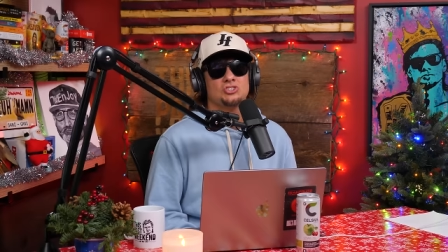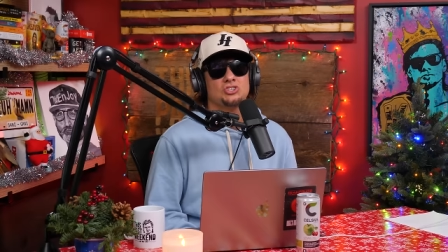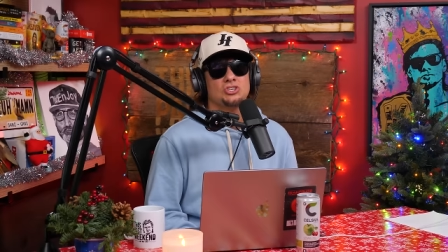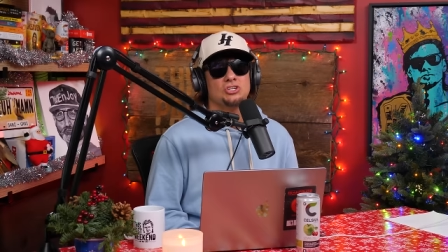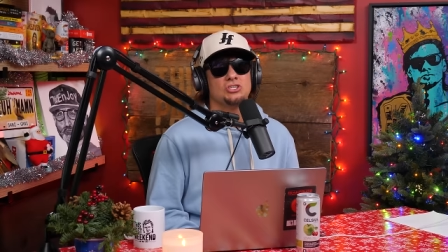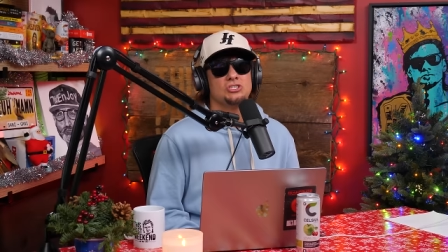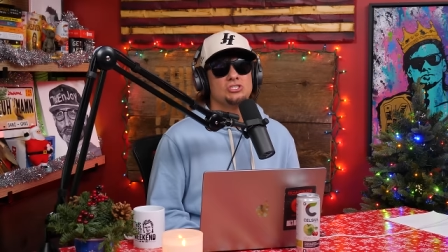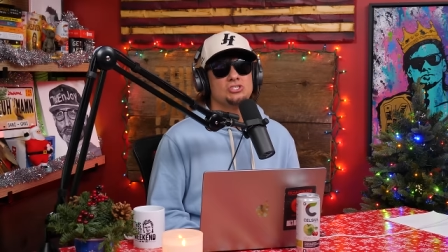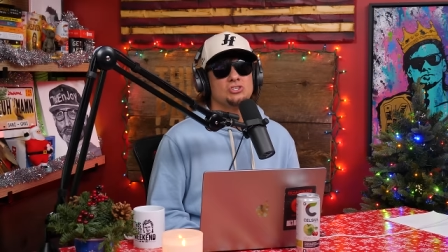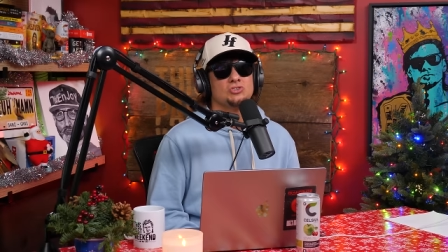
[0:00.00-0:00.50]

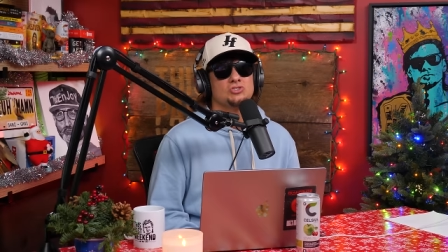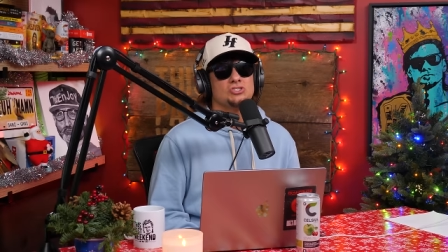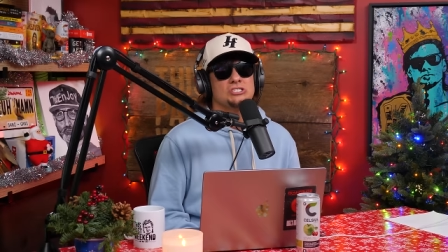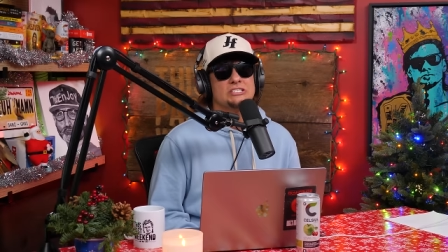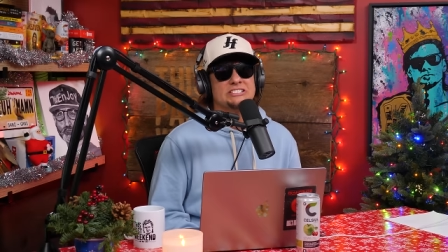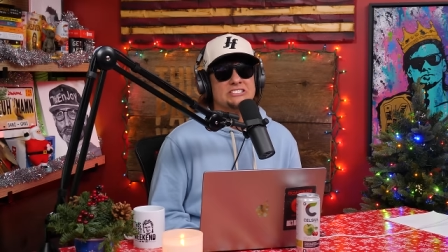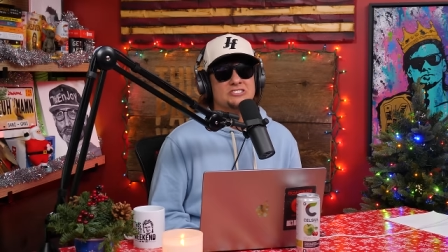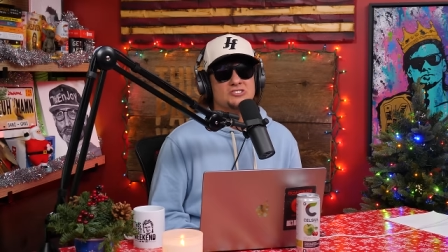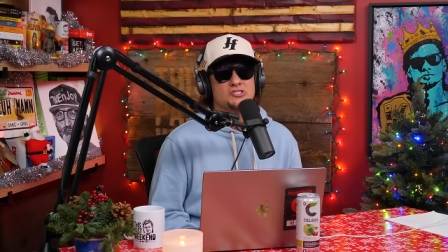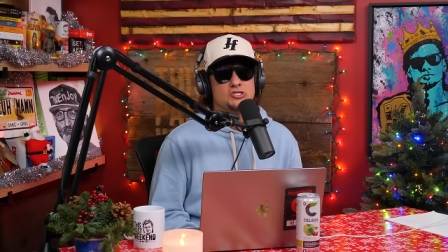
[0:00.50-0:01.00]
just are
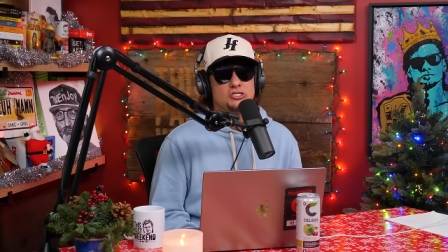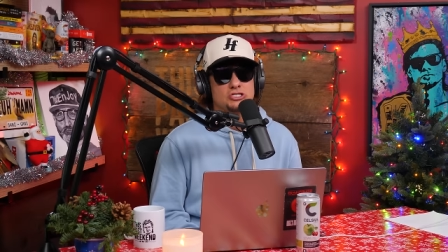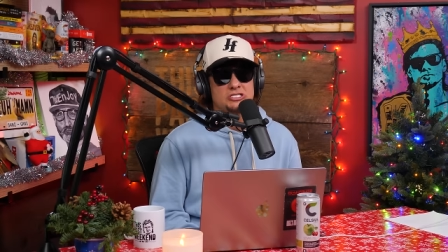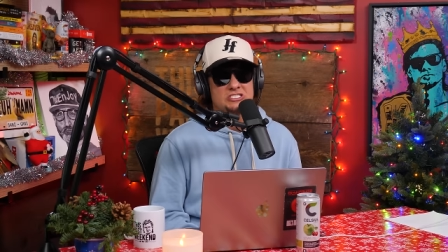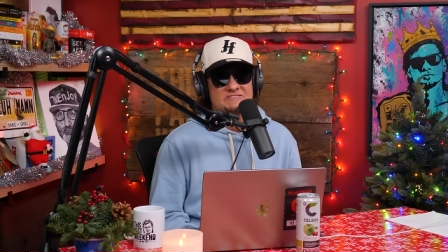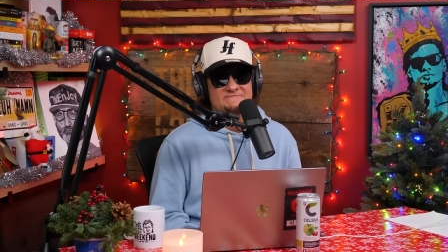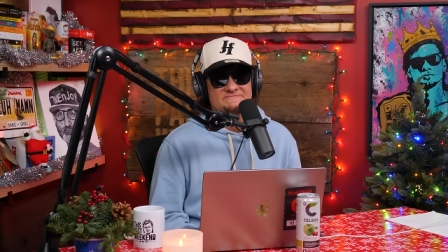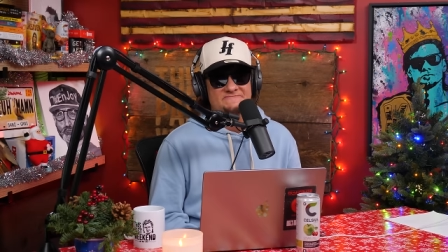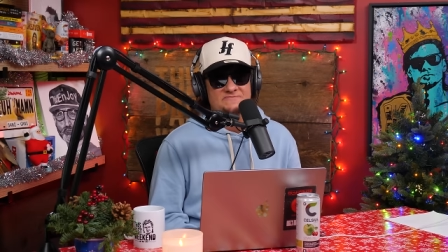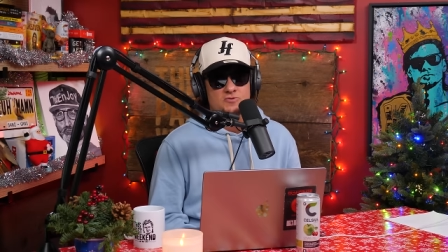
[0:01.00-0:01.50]
like
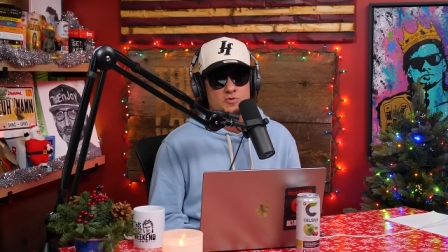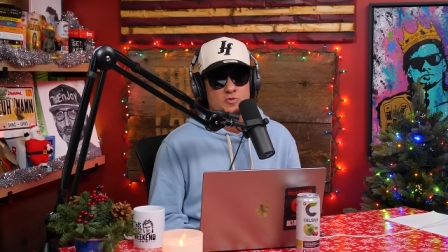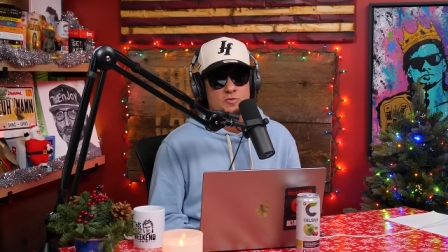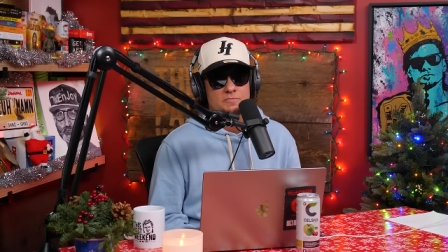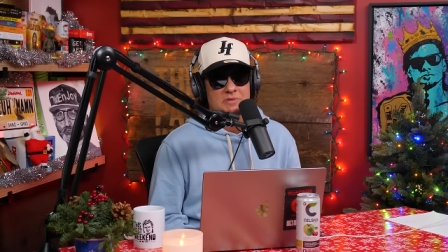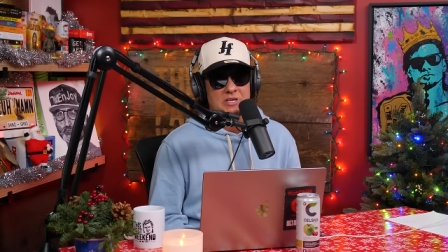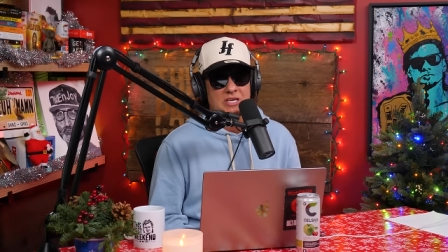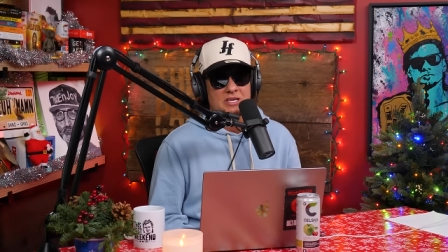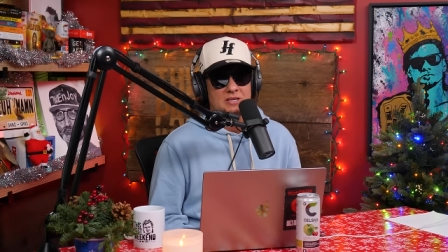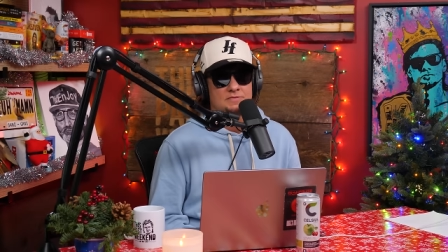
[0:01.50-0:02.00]
looking for
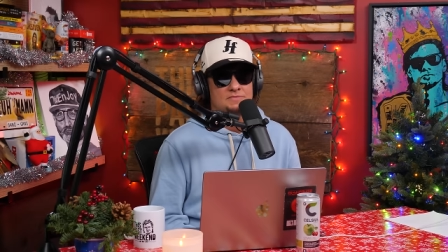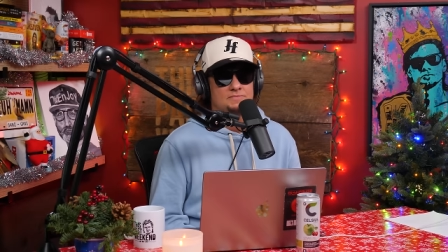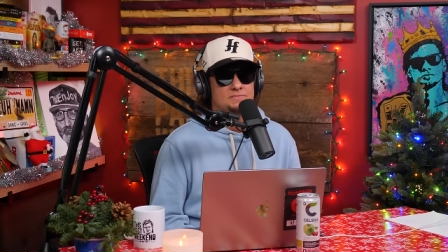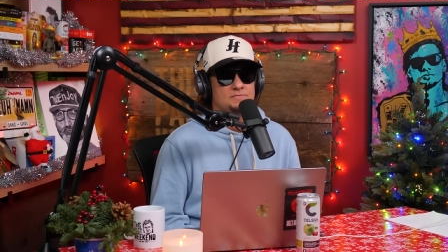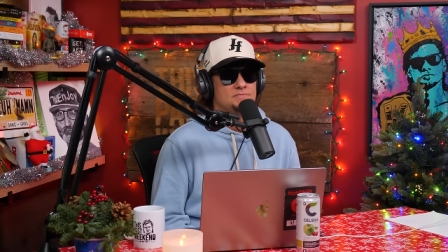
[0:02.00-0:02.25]
me.